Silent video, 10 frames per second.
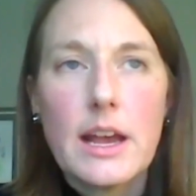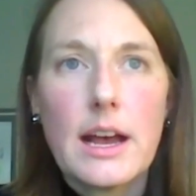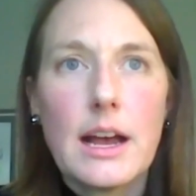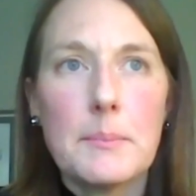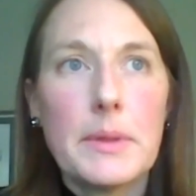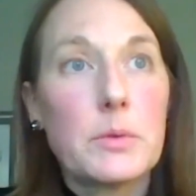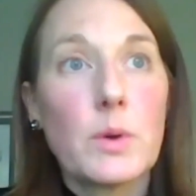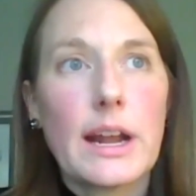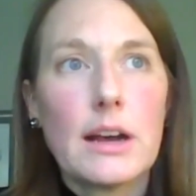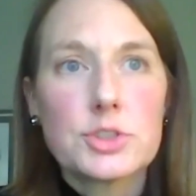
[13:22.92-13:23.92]
And
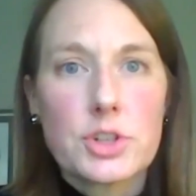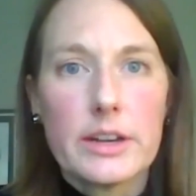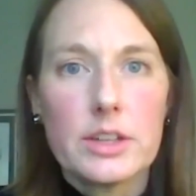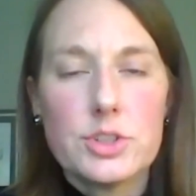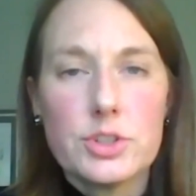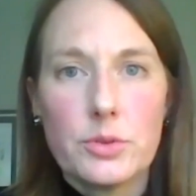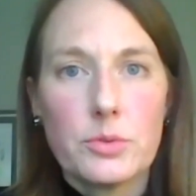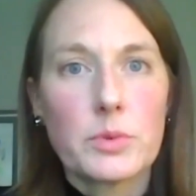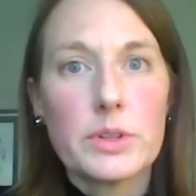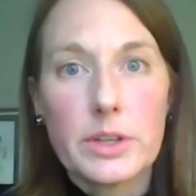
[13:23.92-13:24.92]
what I'll try to
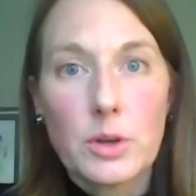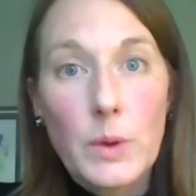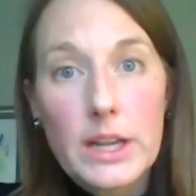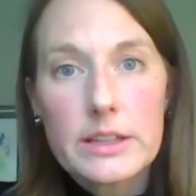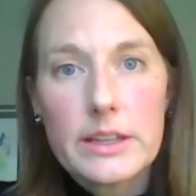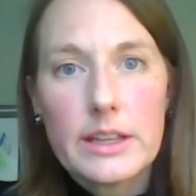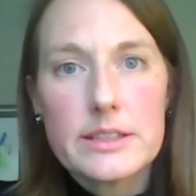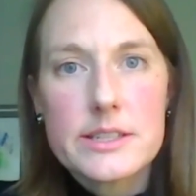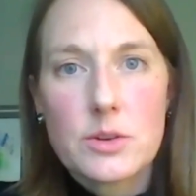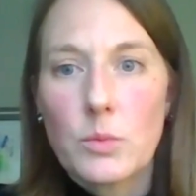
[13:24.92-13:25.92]
do really quickly
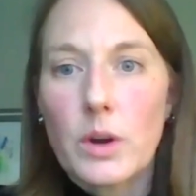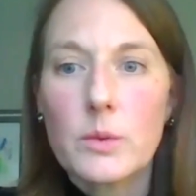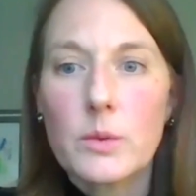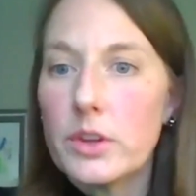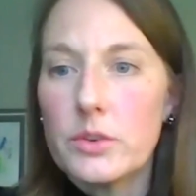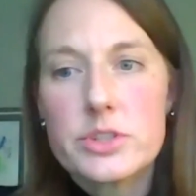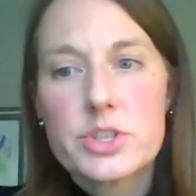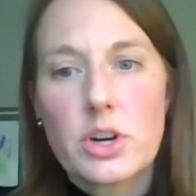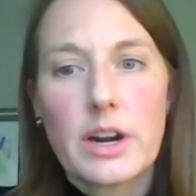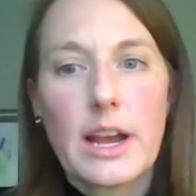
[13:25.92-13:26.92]
is to work with you to
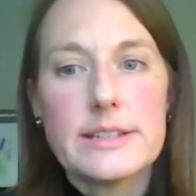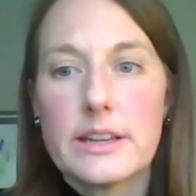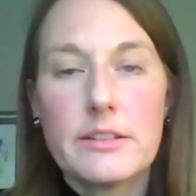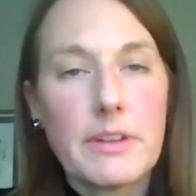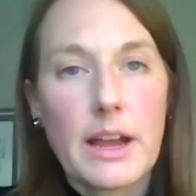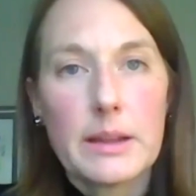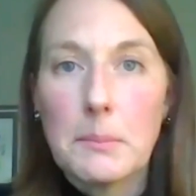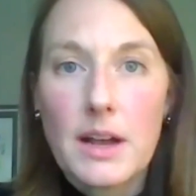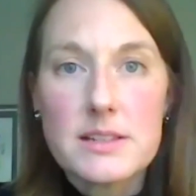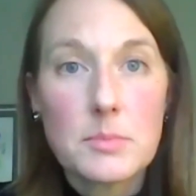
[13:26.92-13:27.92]
start identifying
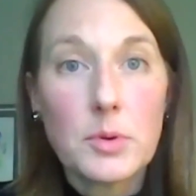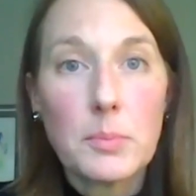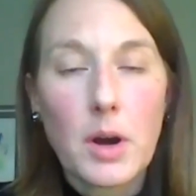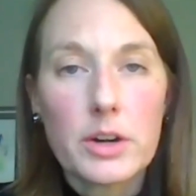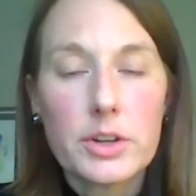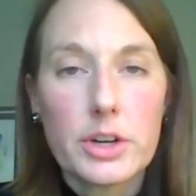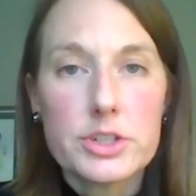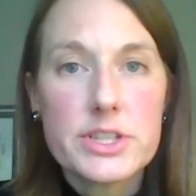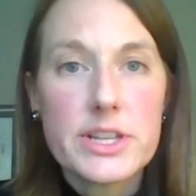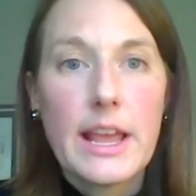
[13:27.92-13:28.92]
possible
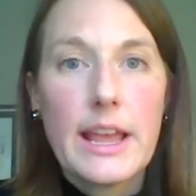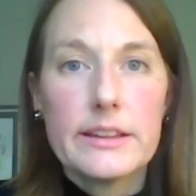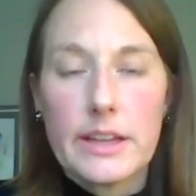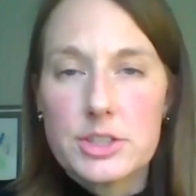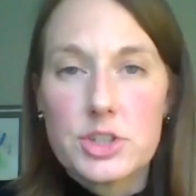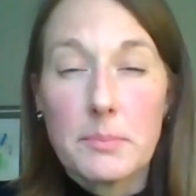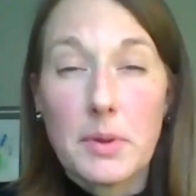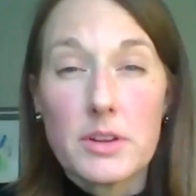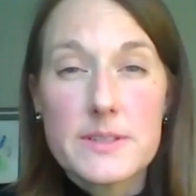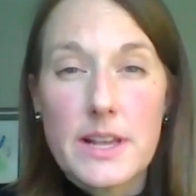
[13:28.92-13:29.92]
partners. And like John
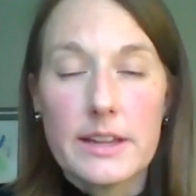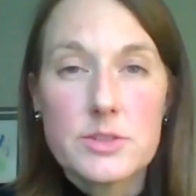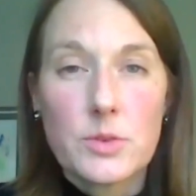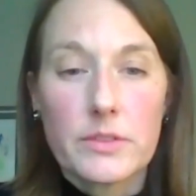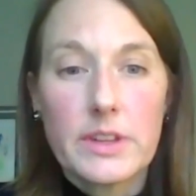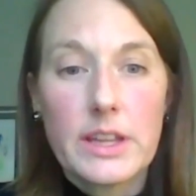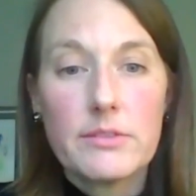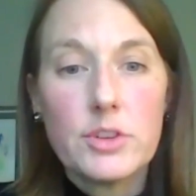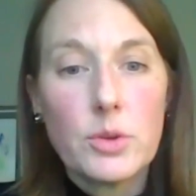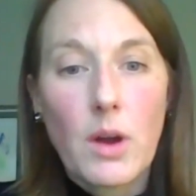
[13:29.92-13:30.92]
Paul said, sort of
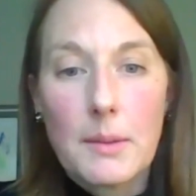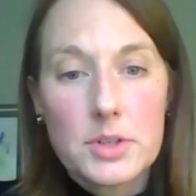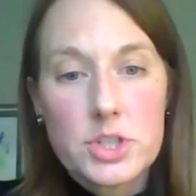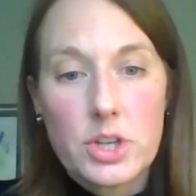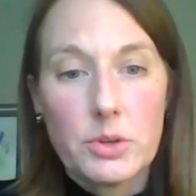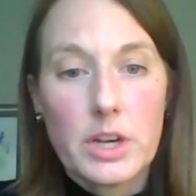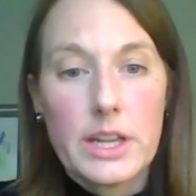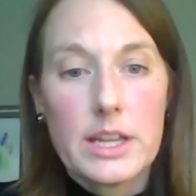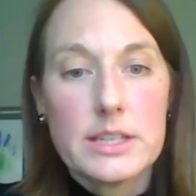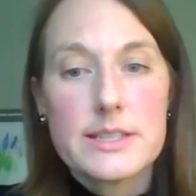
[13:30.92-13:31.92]
give you
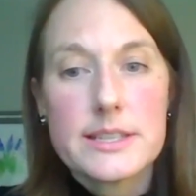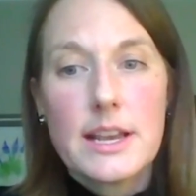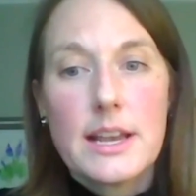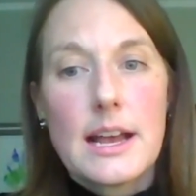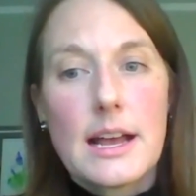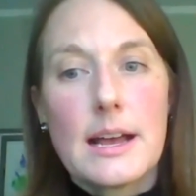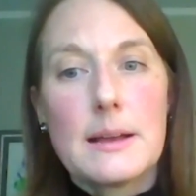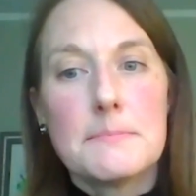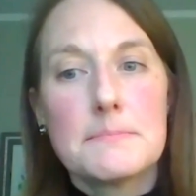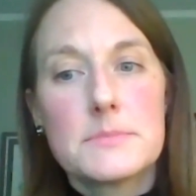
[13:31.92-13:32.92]
opportunities
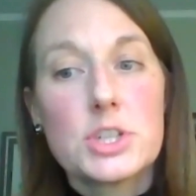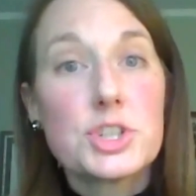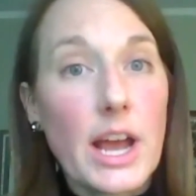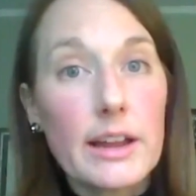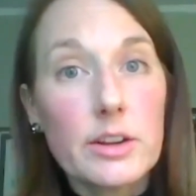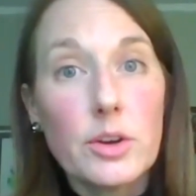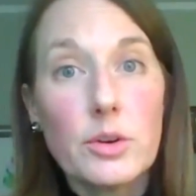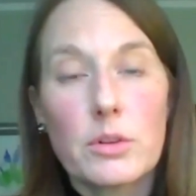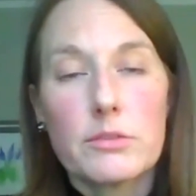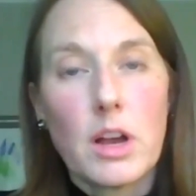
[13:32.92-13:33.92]
to shadow
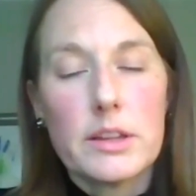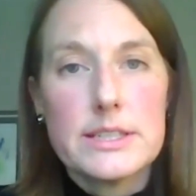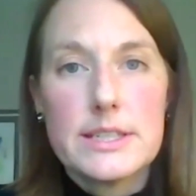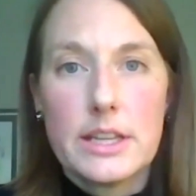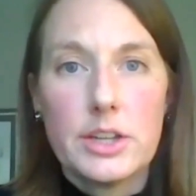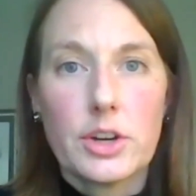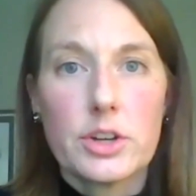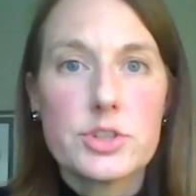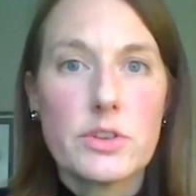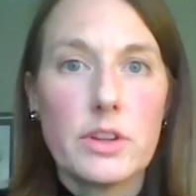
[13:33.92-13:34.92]
or
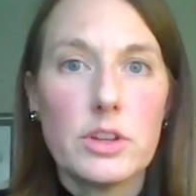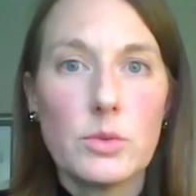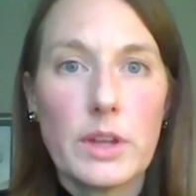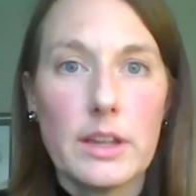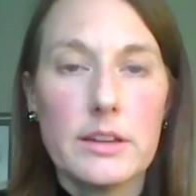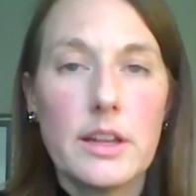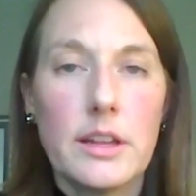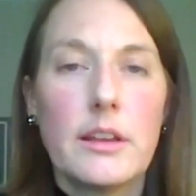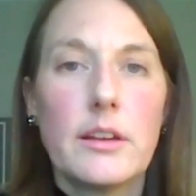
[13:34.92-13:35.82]
volunteer so that you can